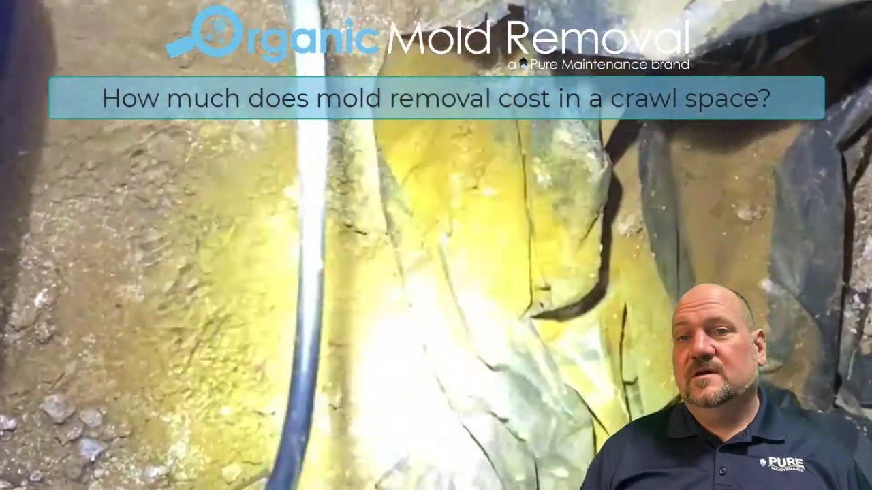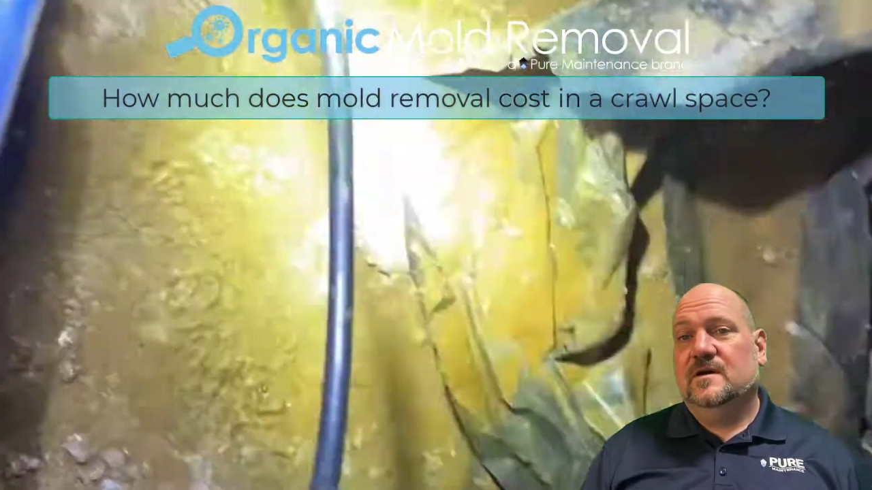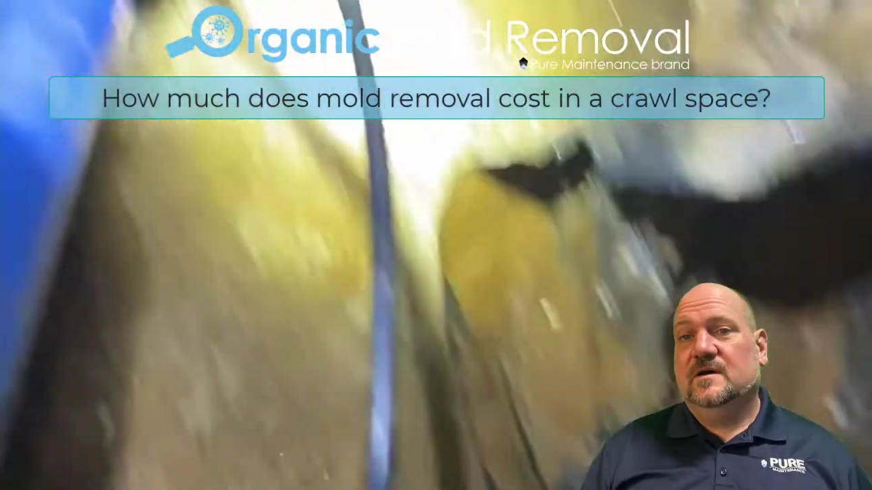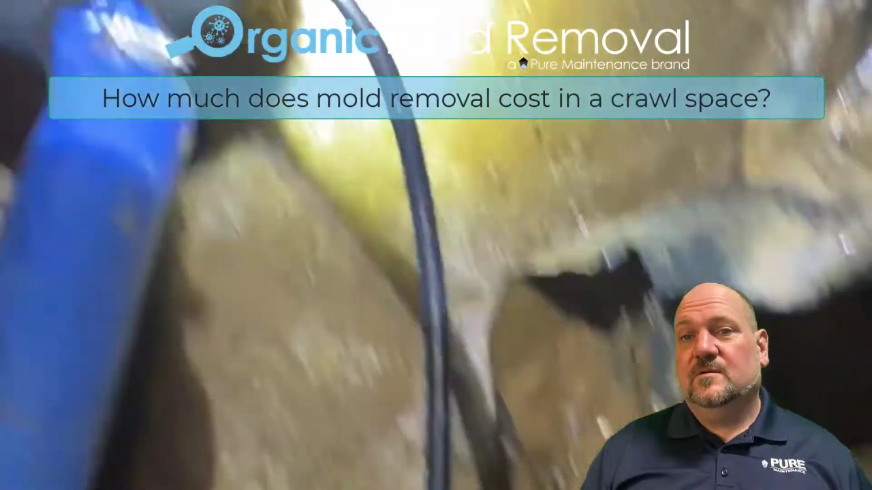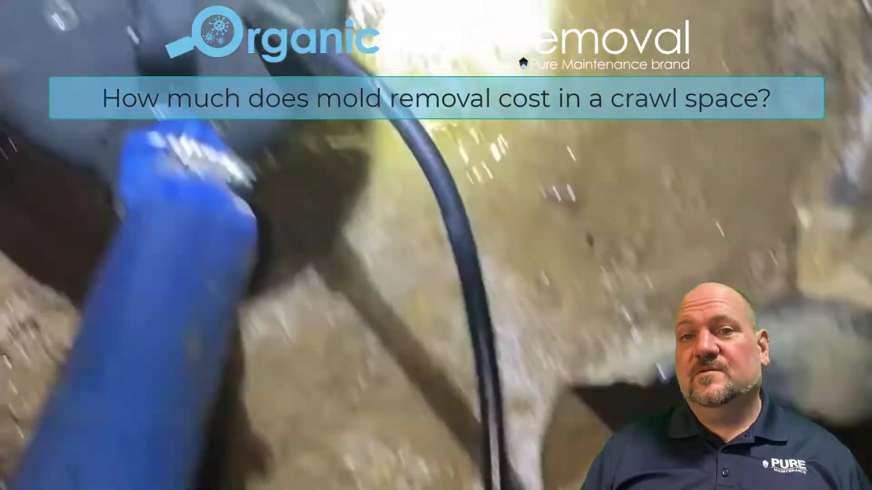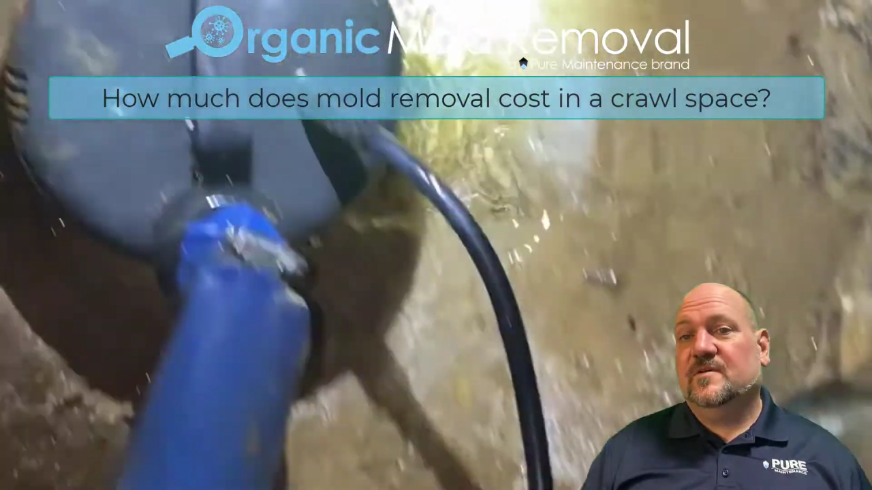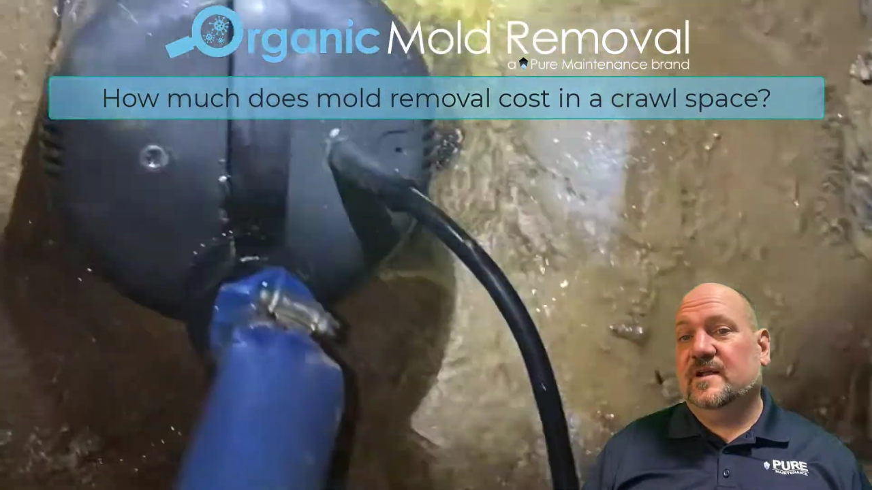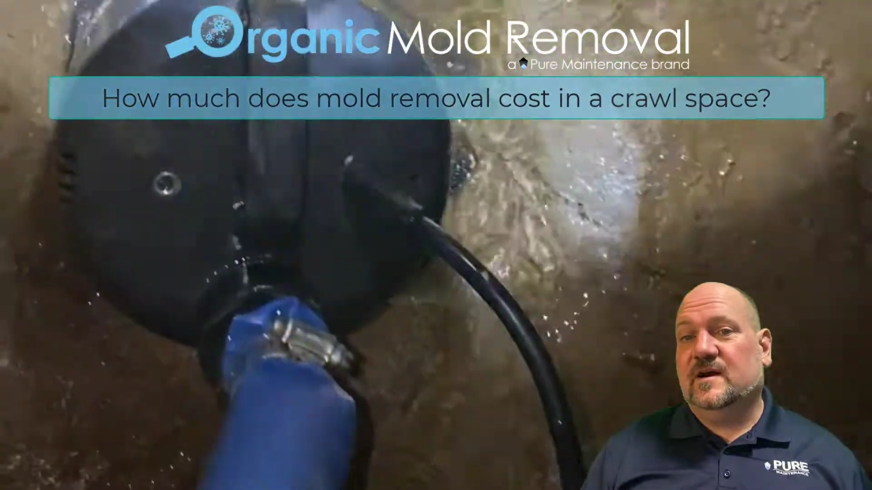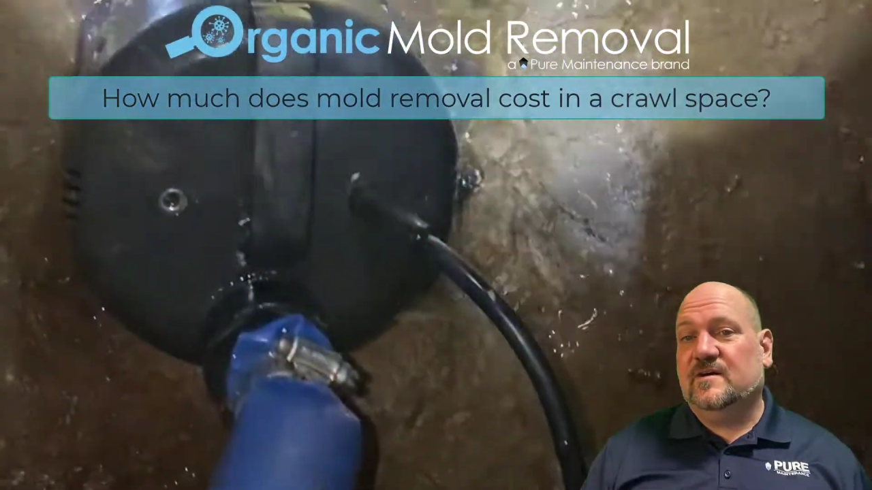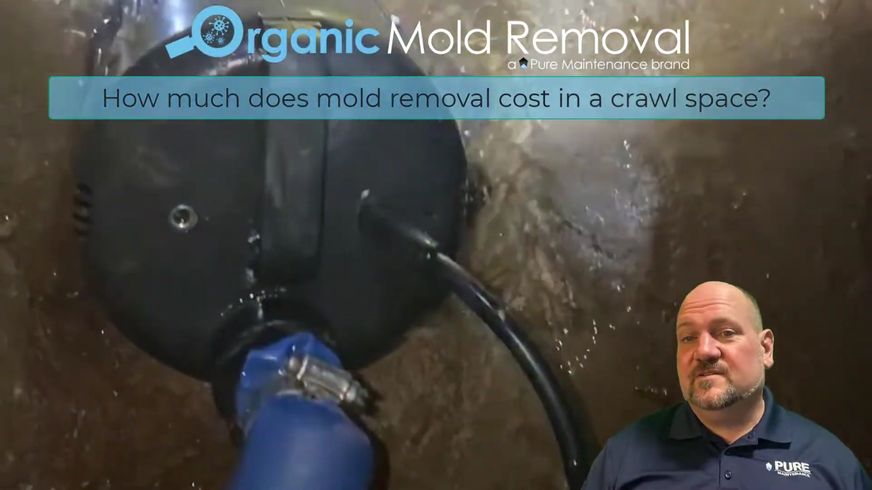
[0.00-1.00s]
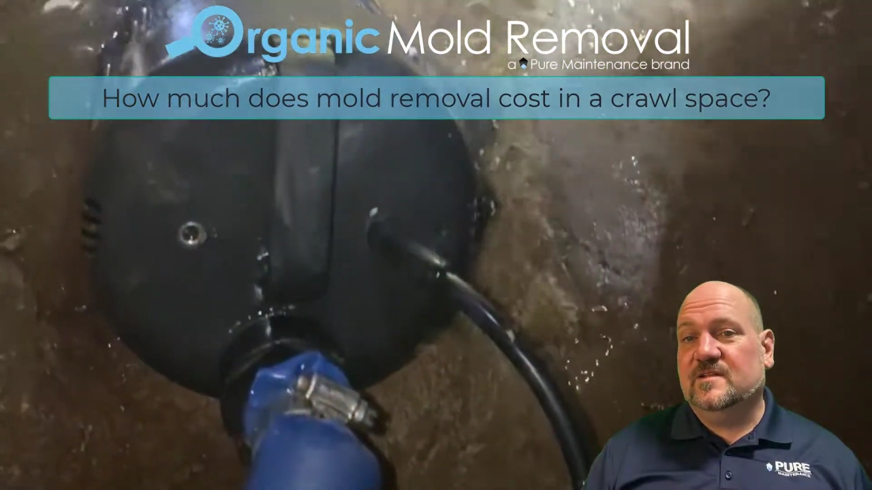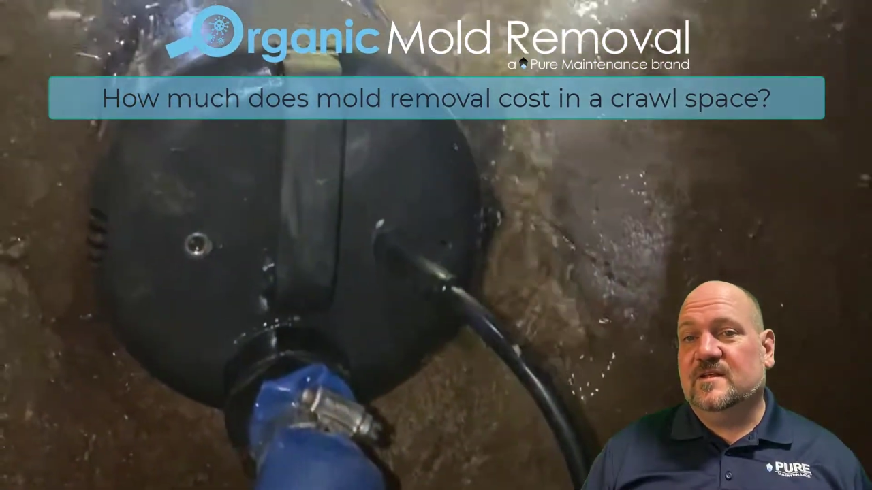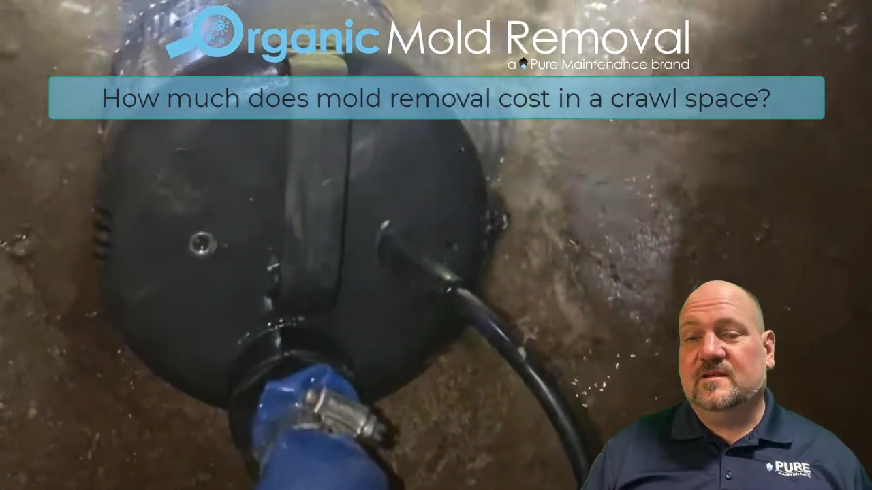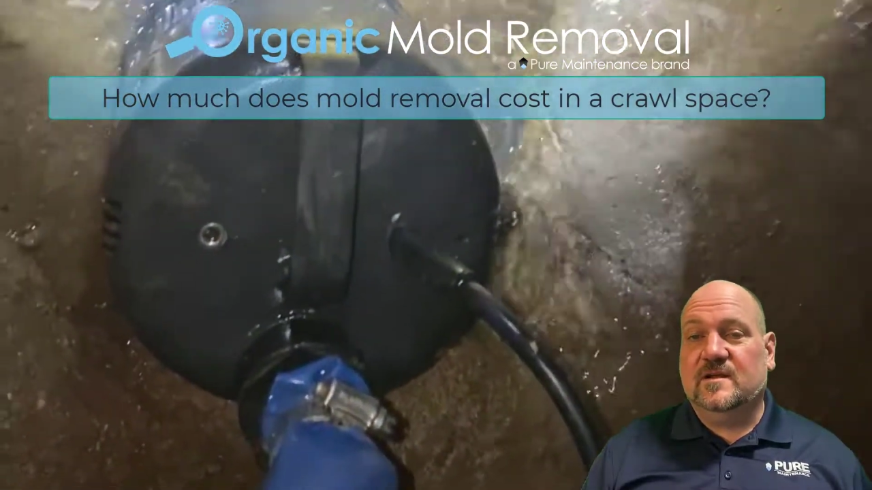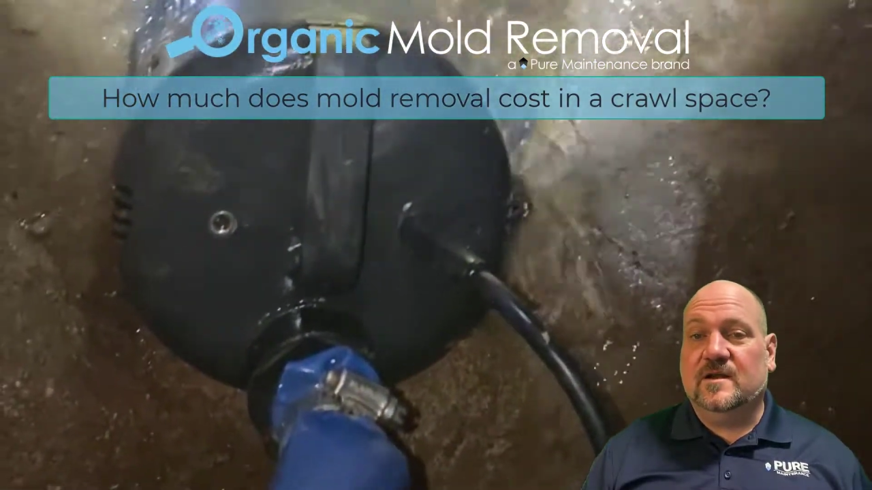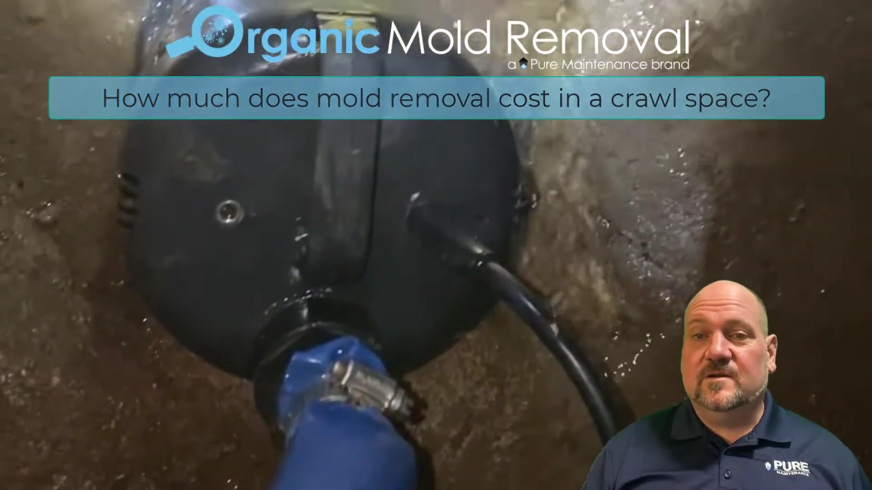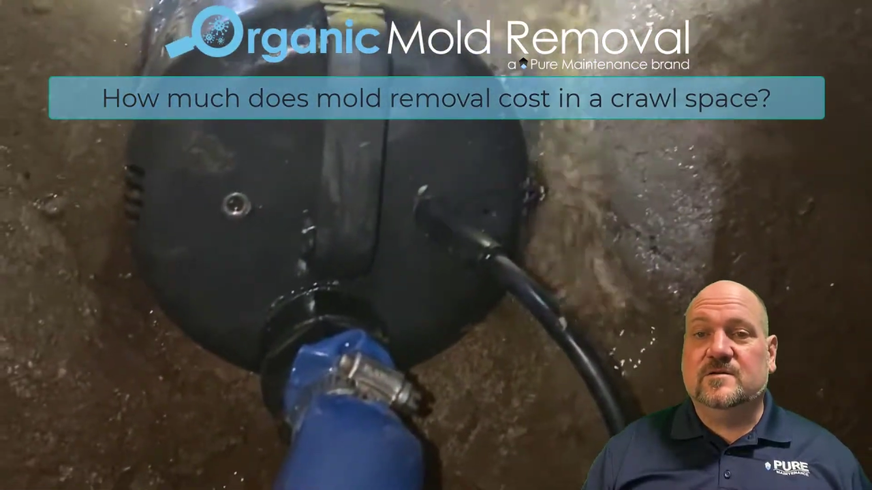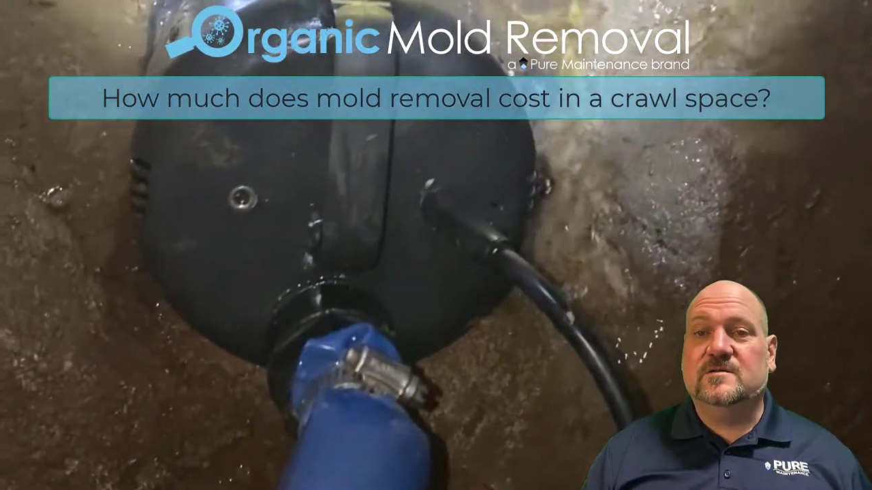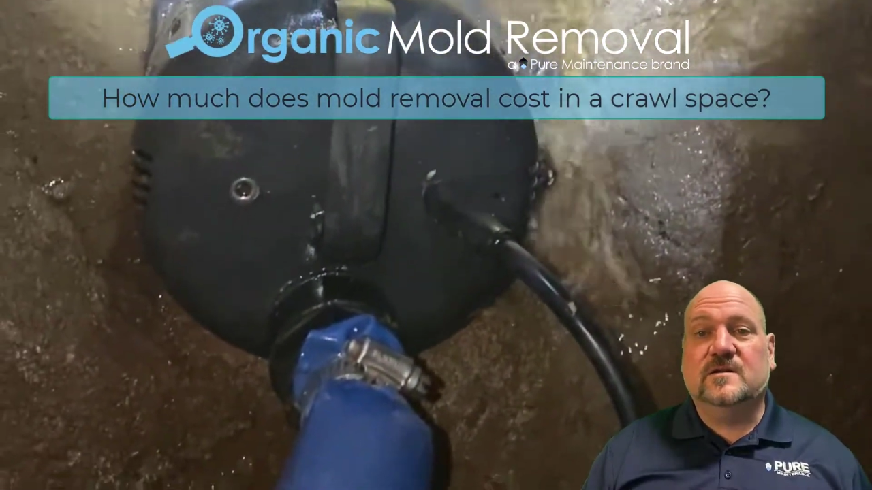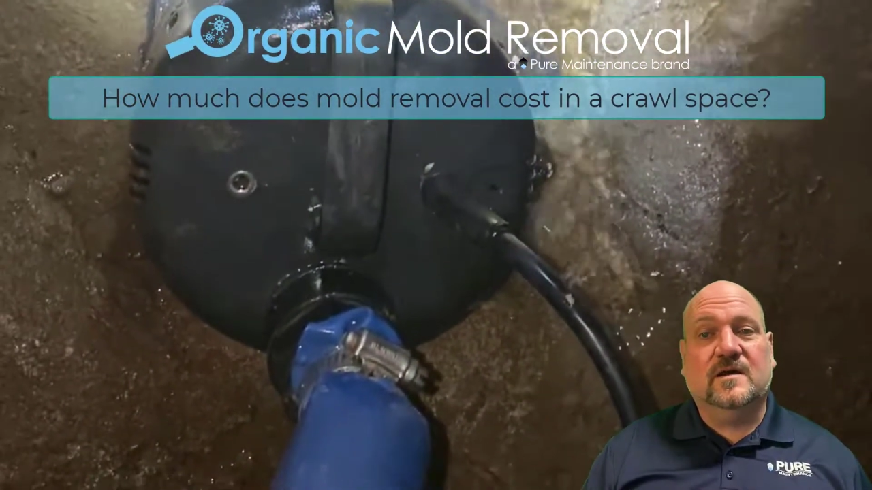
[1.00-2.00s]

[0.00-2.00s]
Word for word: Uh, we find often that gutter